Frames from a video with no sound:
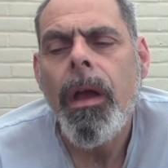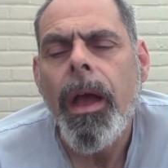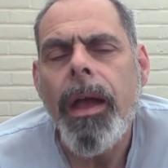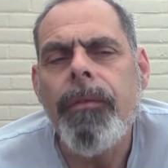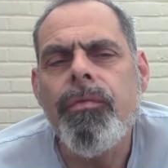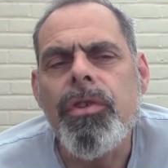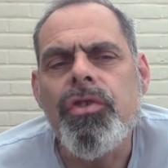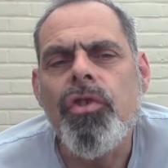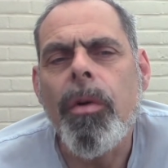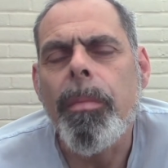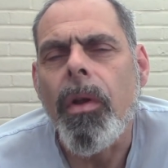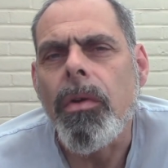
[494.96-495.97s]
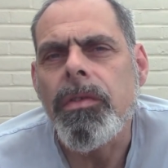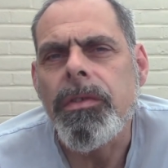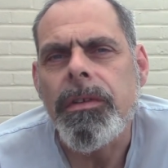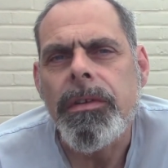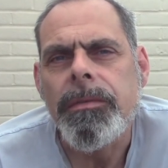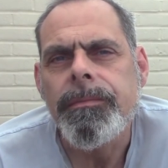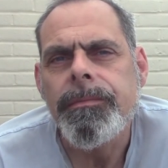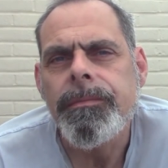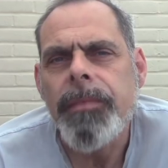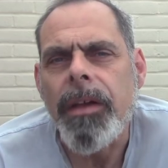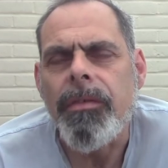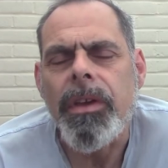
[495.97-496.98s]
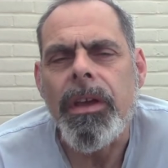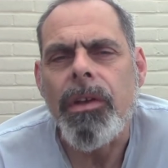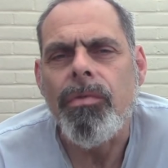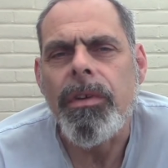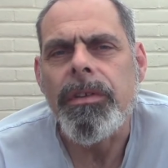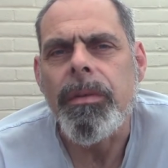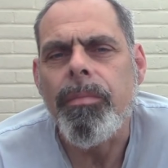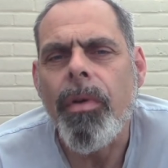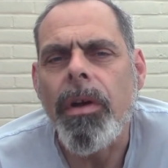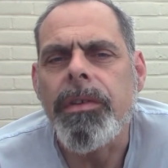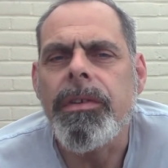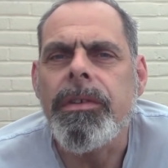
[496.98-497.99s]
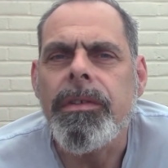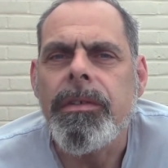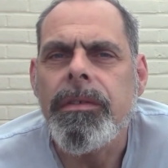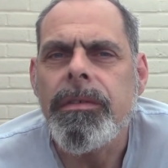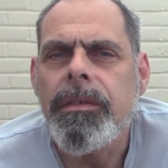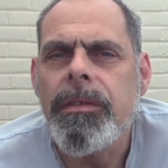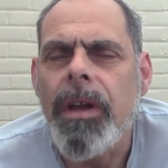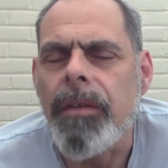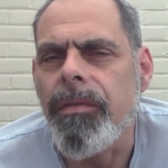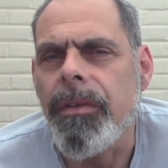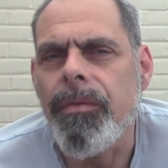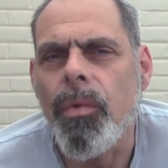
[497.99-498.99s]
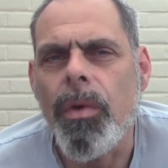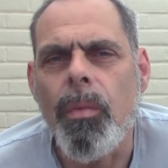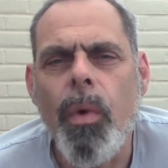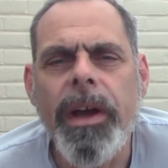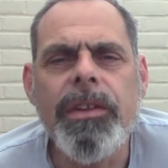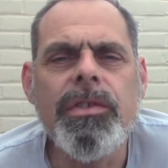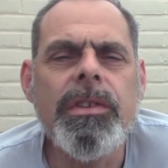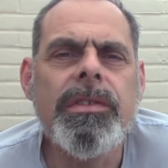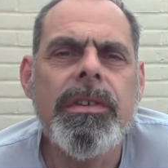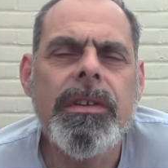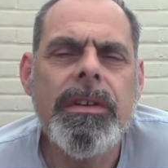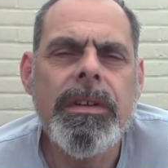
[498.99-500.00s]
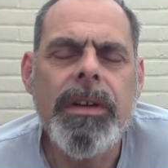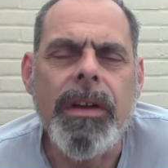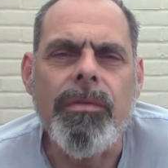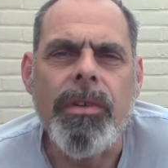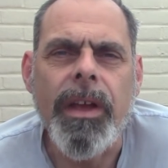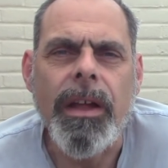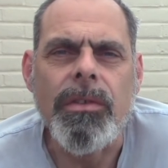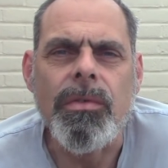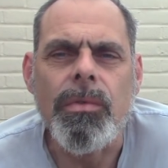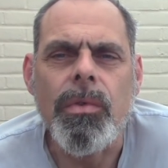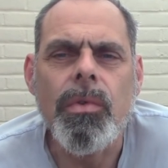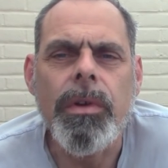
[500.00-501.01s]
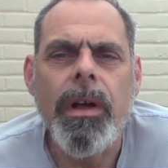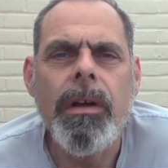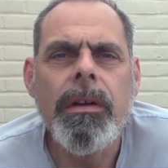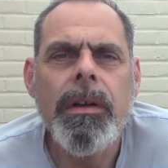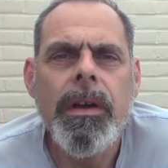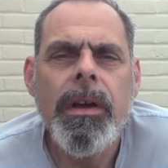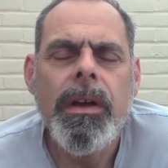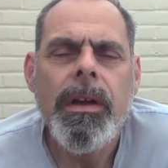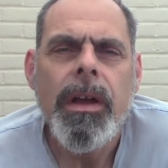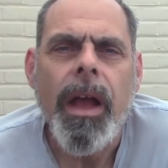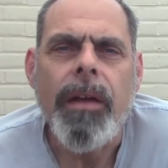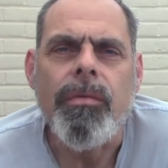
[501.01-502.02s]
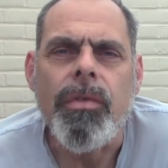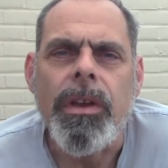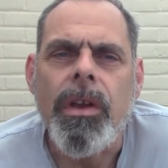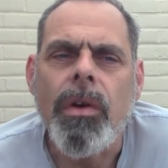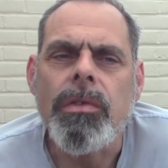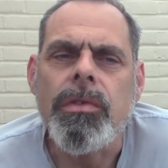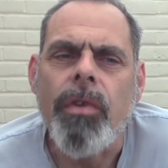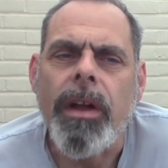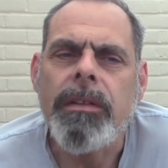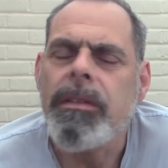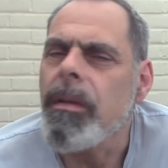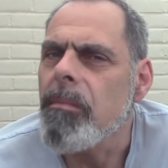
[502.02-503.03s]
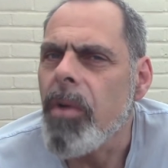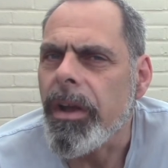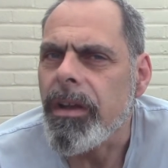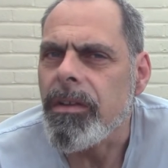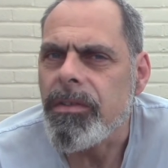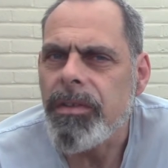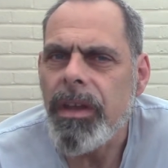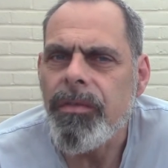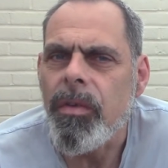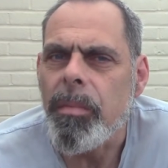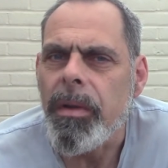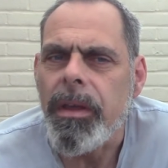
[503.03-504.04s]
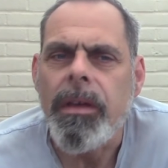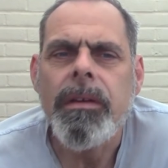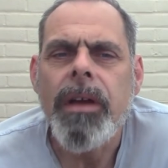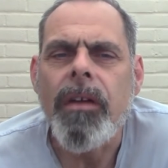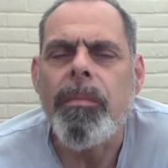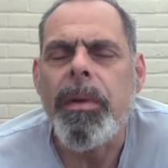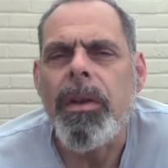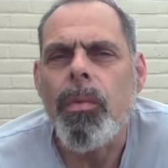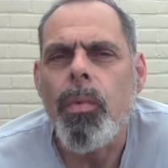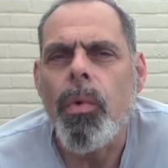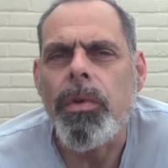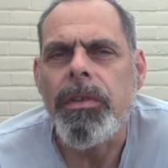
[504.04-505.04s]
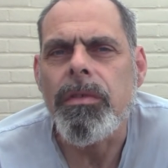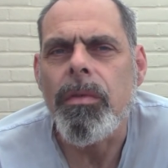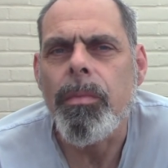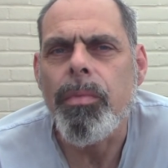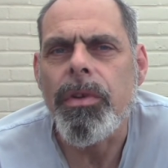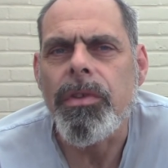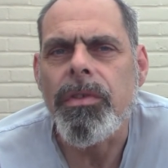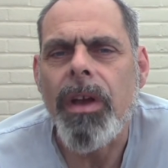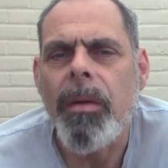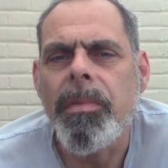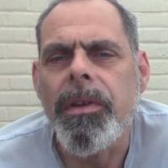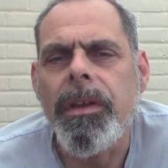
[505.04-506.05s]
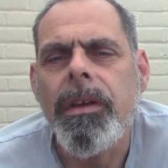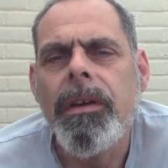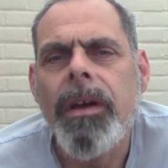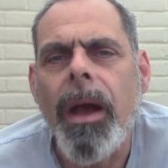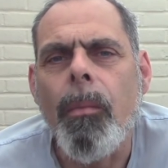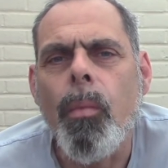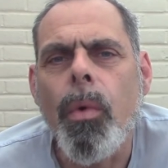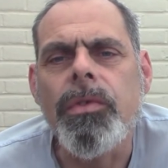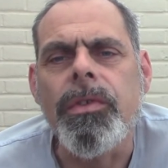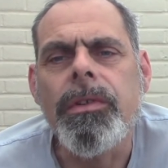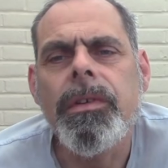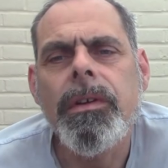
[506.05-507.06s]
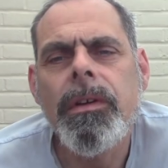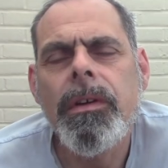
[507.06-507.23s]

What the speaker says: Every job lost, every increase in prices, every fall in wages, every cancelled order, every contract that might conceivably have been awarded to a British company and wasn't,